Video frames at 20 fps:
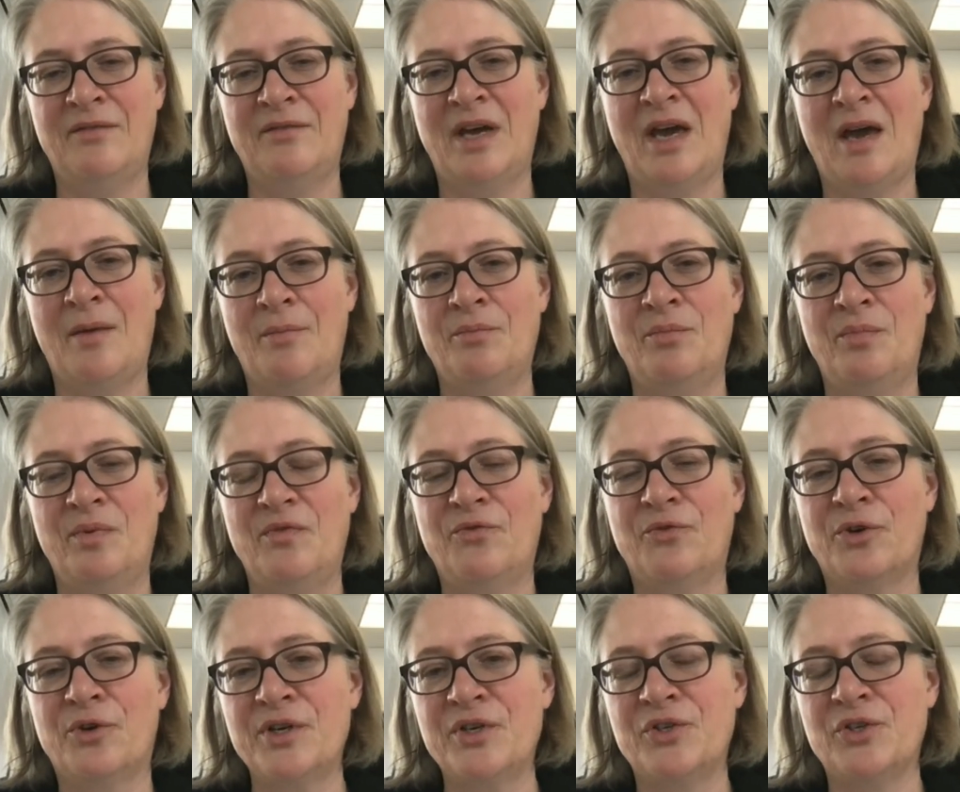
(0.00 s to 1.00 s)
happened
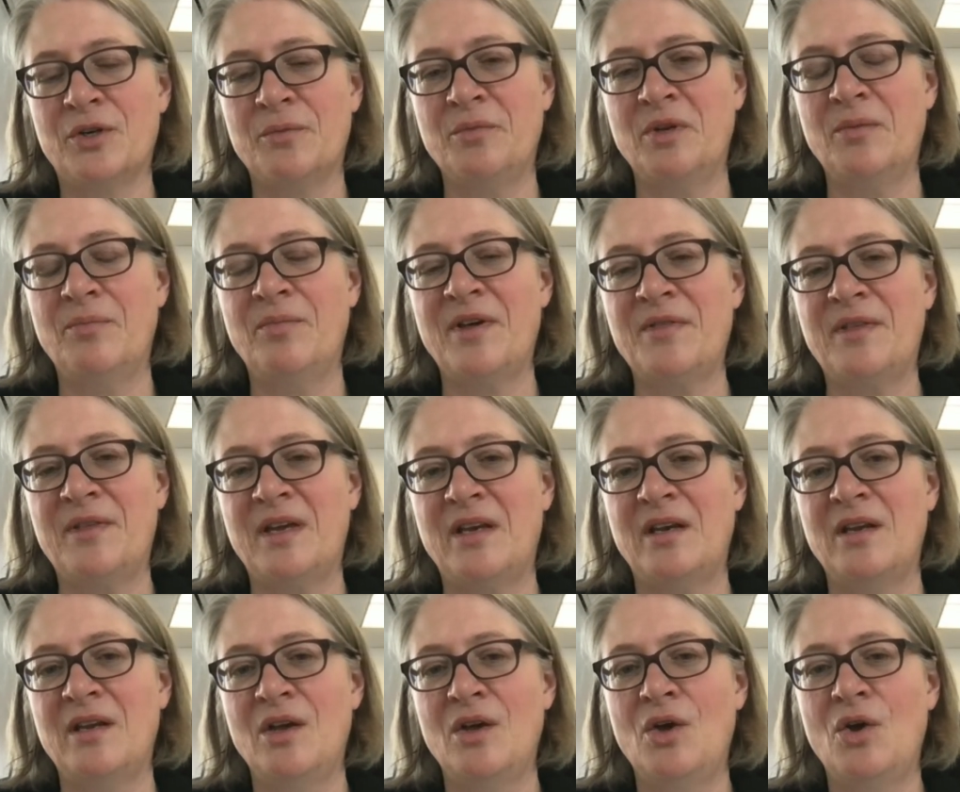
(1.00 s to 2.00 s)
before in Germany, but
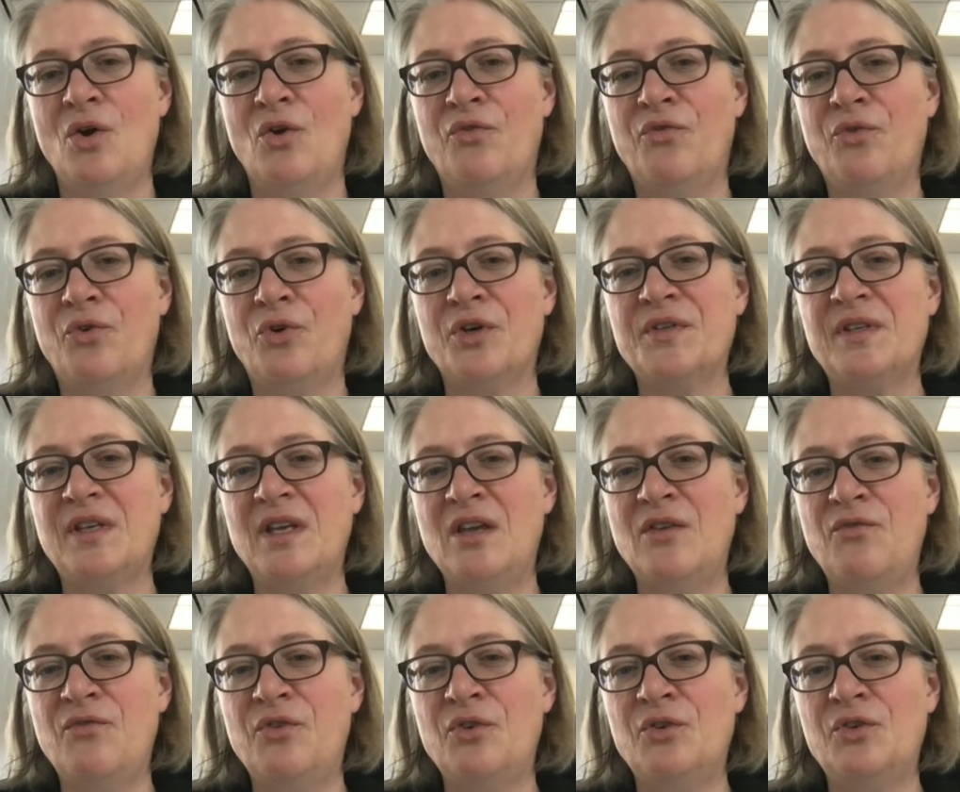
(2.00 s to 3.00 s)
then of course,
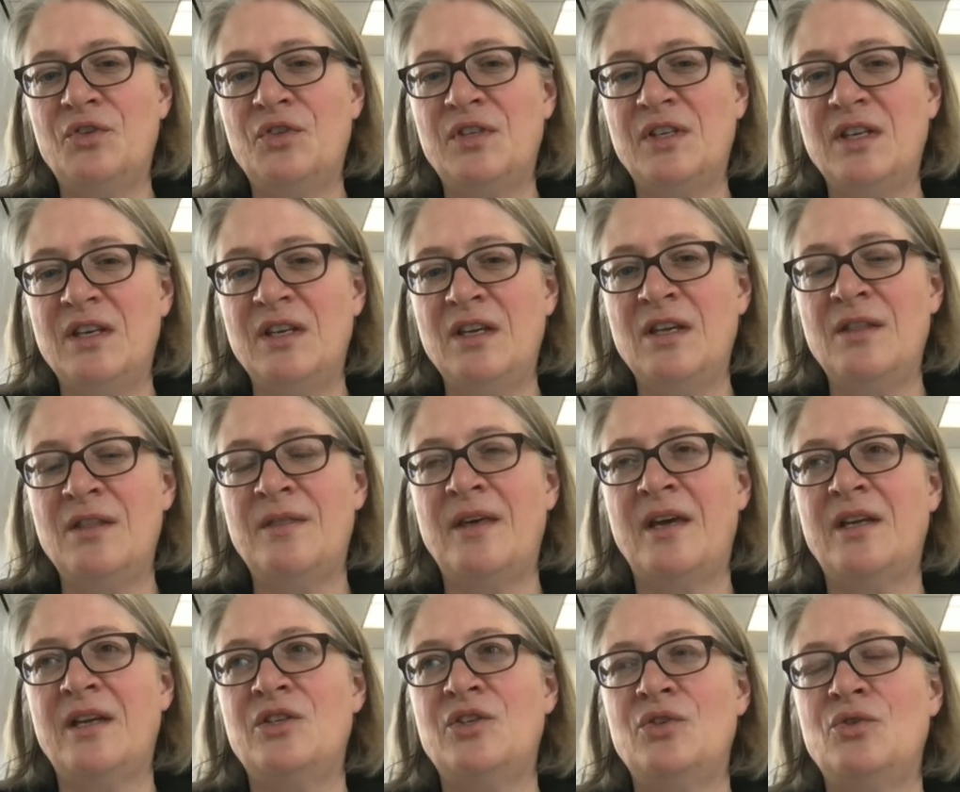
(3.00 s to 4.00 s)
if you see
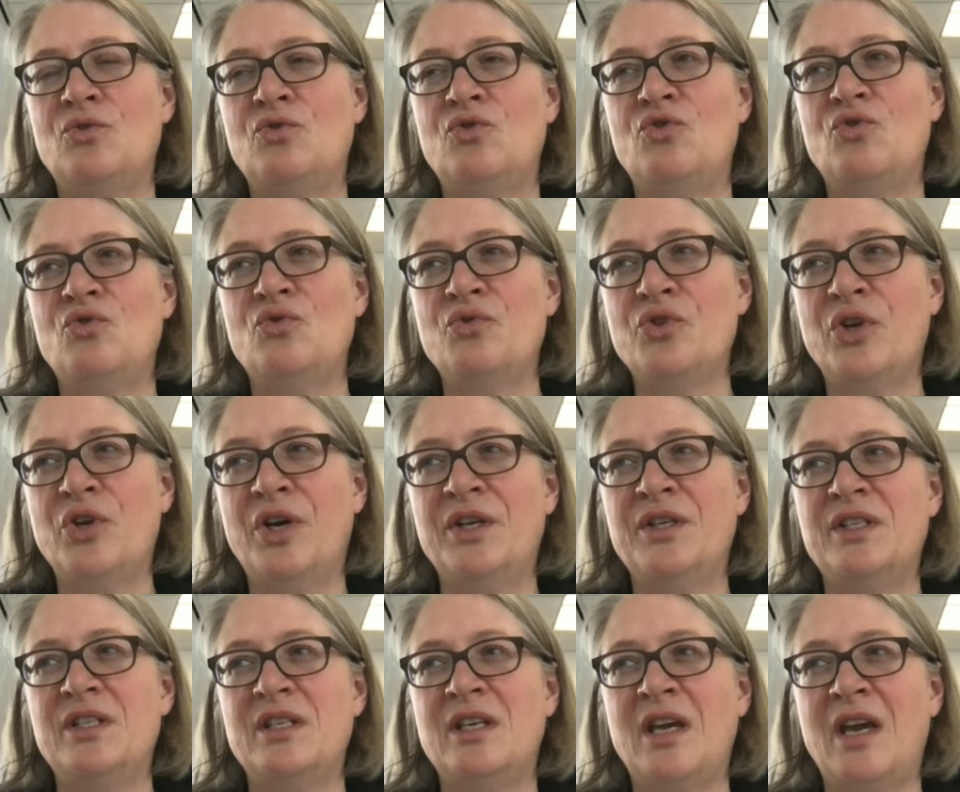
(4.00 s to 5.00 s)
that you do
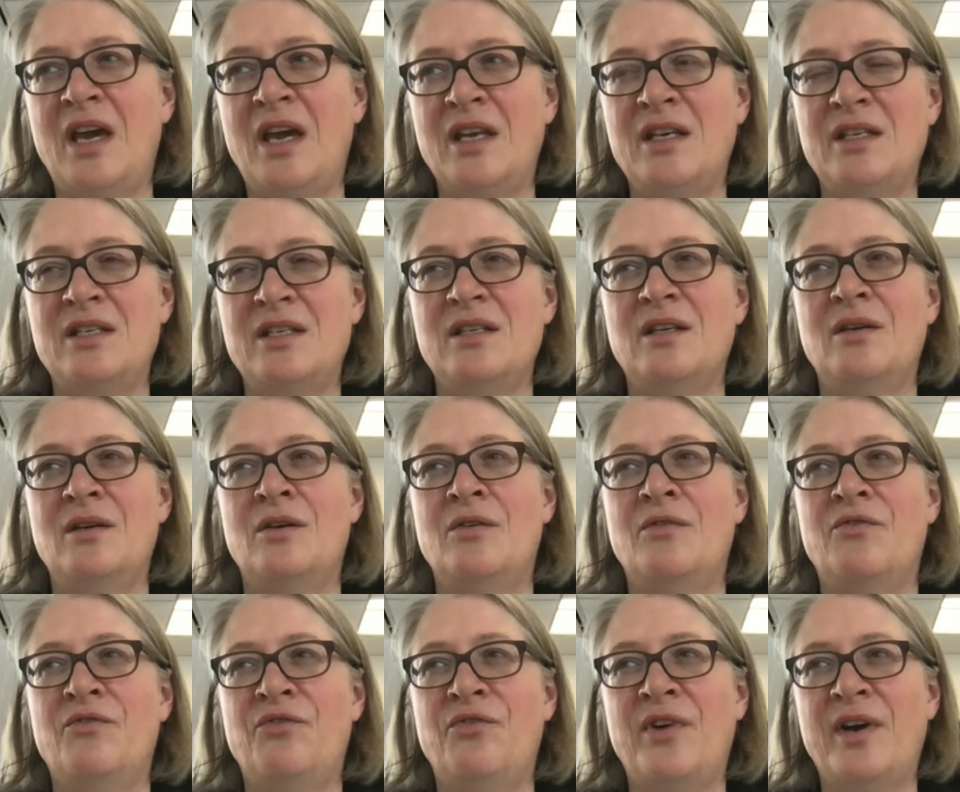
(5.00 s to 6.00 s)
not get
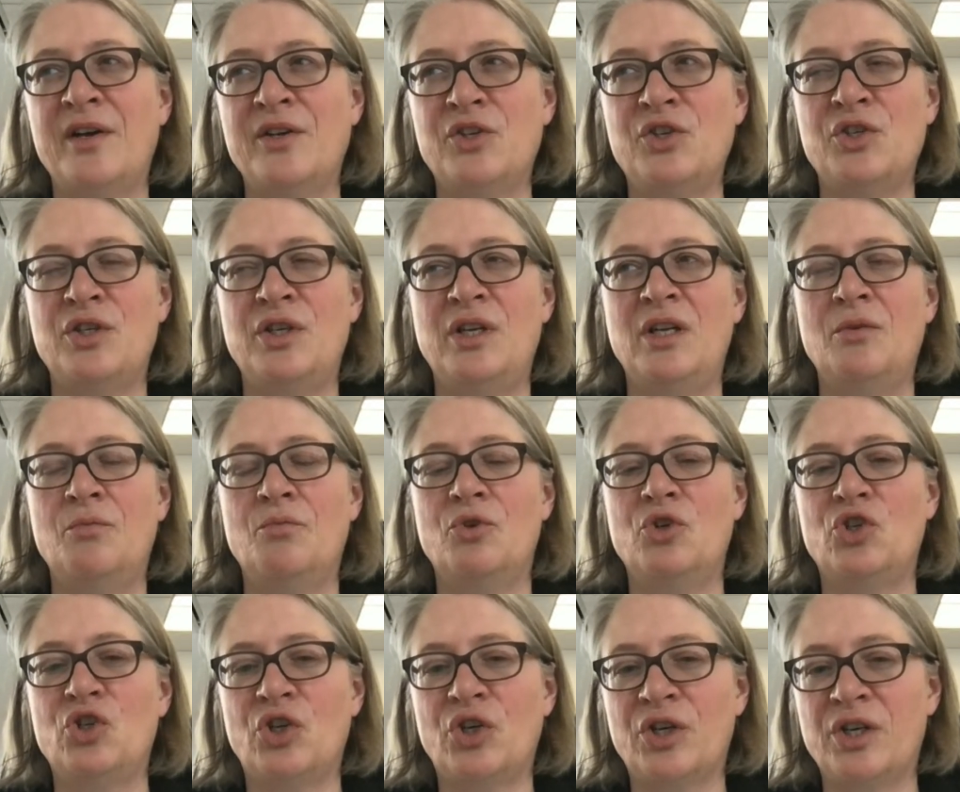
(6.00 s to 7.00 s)
a functioning
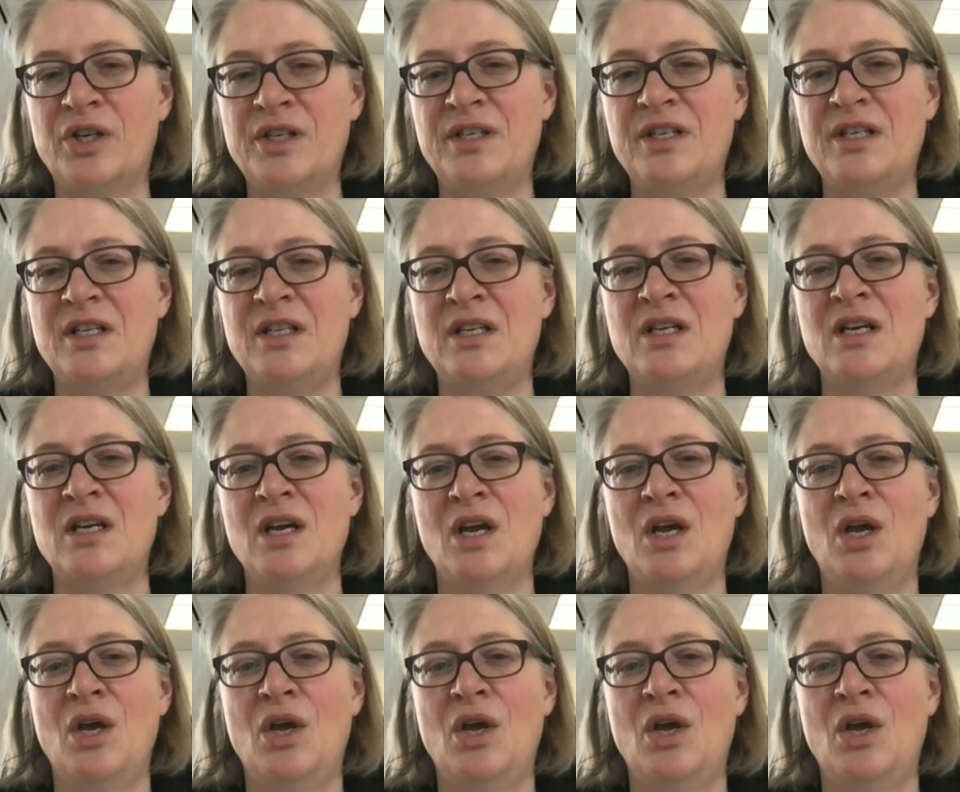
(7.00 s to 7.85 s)
majority,